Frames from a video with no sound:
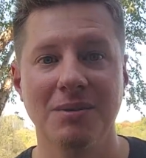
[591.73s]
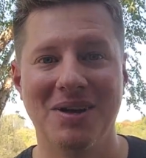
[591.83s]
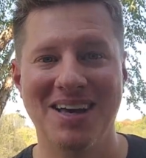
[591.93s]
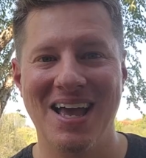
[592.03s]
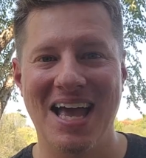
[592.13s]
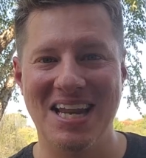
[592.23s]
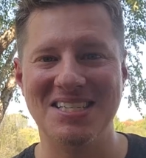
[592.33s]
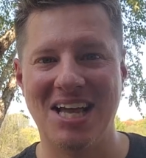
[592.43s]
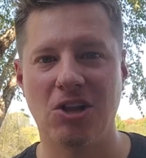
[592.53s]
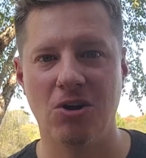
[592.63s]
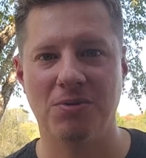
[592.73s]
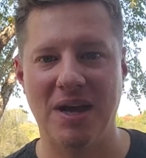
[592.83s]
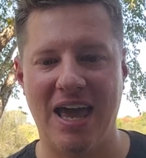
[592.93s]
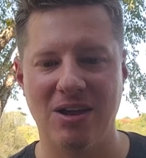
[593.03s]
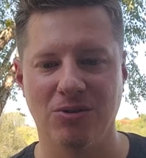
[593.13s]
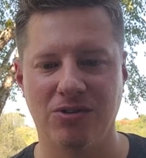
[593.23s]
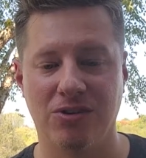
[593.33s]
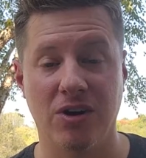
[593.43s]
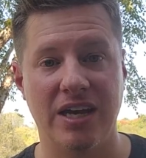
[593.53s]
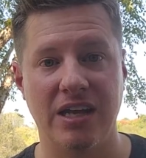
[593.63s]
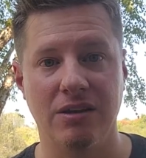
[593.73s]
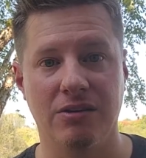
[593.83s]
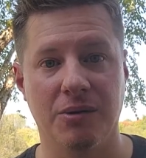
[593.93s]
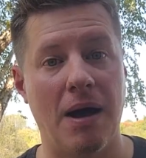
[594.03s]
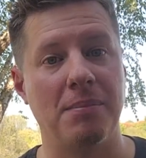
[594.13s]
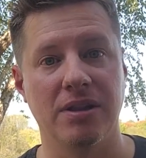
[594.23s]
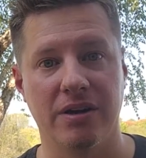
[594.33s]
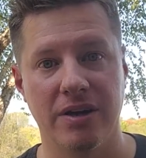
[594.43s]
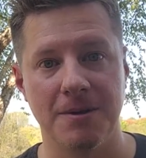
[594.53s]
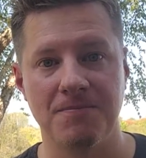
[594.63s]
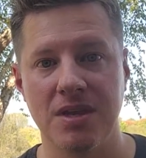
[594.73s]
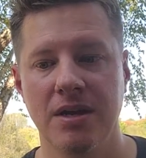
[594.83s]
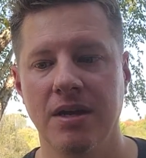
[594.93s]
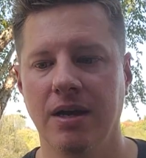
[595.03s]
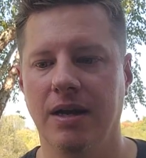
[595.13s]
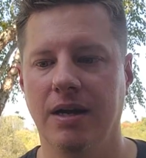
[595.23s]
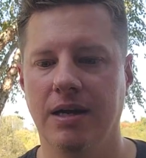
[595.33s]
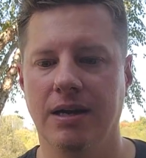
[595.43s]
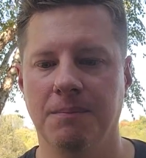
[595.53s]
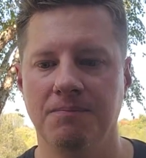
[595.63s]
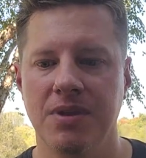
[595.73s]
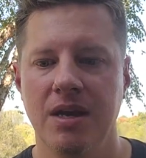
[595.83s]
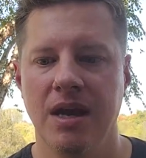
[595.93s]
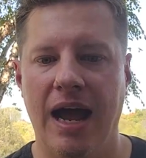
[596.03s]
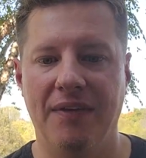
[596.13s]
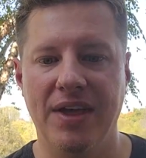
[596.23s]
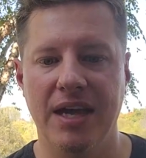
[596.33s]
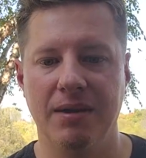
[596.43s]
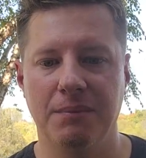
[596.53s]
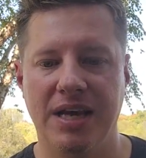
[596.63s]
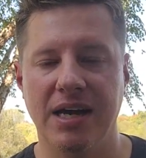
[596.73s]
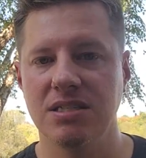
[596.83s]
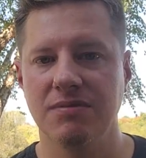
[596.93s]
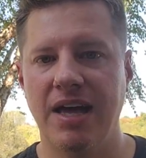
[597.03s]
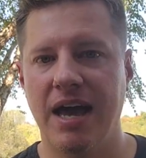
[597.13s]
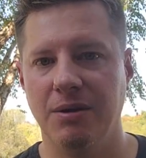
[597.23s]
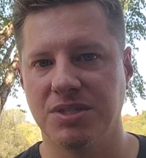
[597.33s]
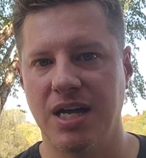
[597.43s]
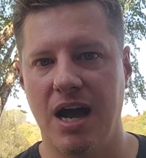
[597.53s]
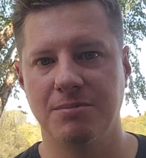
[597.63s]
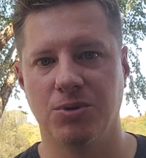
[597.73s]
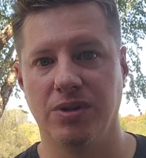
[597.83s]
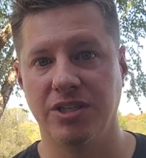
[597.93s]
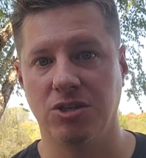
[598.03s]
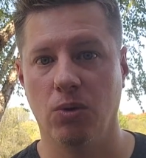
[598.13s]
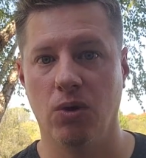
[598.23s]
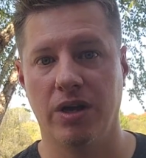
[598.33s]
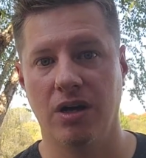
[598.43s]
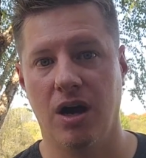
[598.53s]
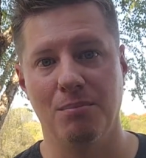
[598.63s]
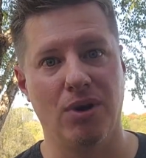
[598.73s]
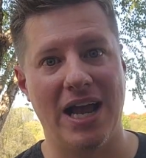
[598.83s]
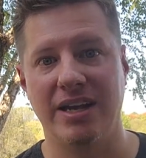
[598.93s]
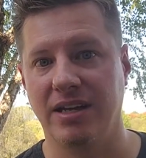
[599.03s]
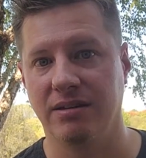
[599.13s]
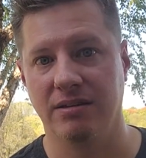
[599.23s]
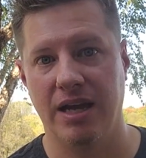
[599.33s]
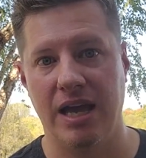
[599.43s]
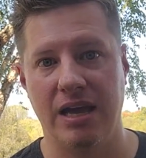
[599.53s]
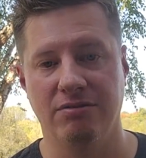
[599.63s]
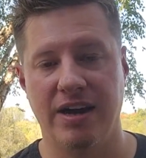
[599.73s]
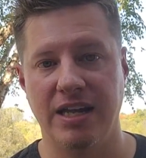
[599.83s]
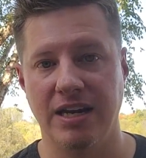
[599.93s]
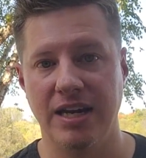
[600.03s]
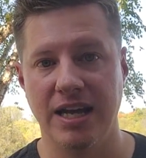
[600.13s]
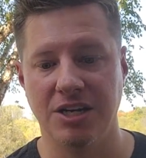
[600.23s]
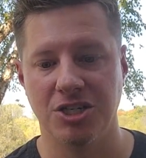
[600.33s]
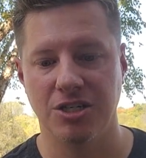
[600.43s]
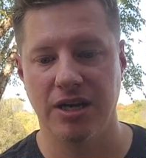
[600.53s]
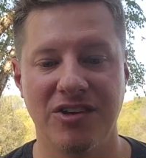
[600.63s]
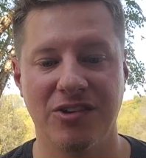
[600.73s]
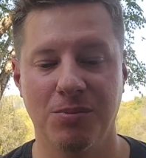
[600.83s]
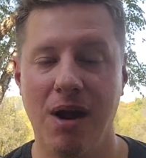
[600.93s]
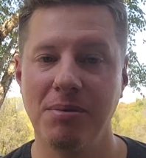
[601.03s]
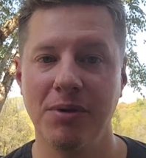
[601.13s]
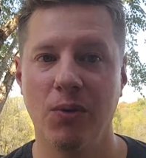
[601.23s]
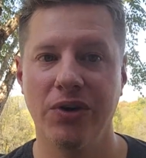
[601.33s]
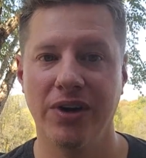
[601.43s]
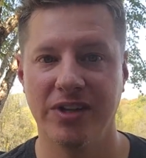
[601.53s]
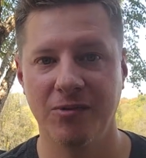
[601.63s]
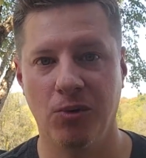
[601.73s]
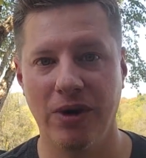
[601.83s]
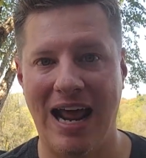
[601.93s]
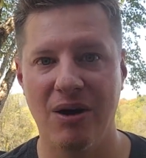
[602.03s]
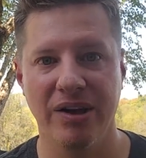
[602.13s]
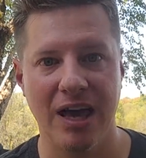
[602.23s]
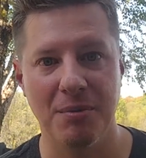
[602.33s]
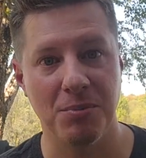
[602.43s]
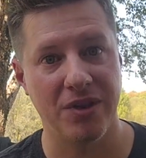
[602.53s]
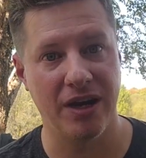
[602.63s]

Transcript: it didn't take long for my candles to start getting some popularity. Um, and then because of that, it was time to really start working on branding and finding a niche. So you're probably wondering at this point how I came up with the